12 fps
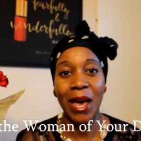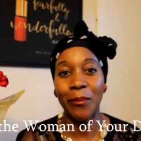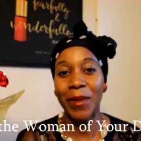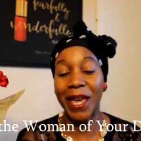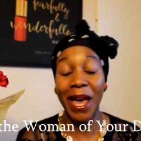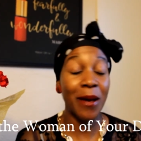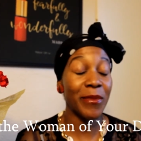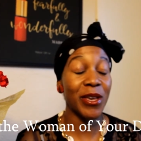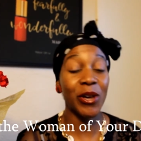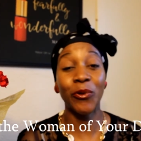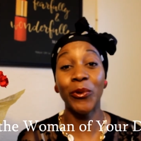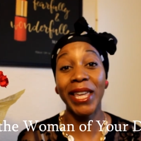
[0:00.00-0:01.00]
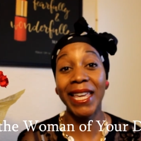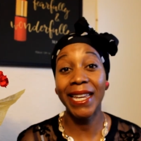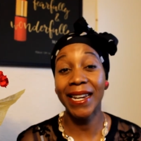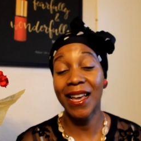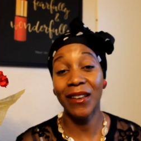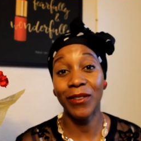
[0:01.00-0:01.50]
Become the
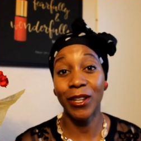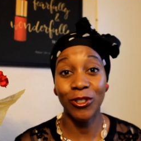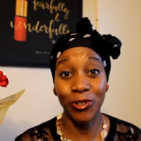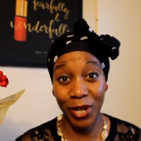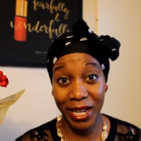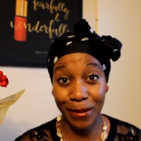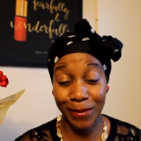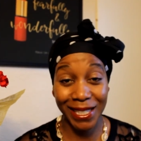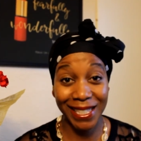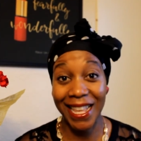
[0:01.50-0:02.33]
queen of your dreams